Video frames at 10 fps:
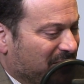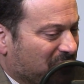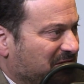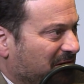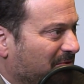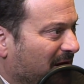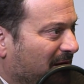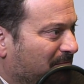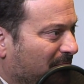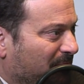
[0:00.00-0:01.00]

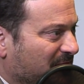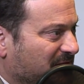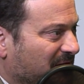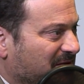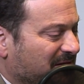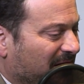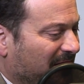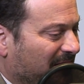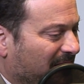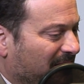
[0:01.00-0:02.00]
UC president
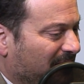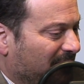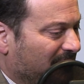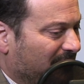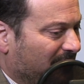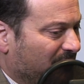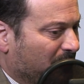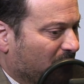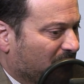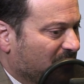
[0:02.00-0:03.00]
of the
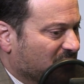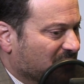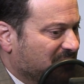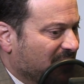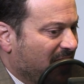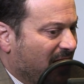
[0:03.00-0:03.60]
Board of Regents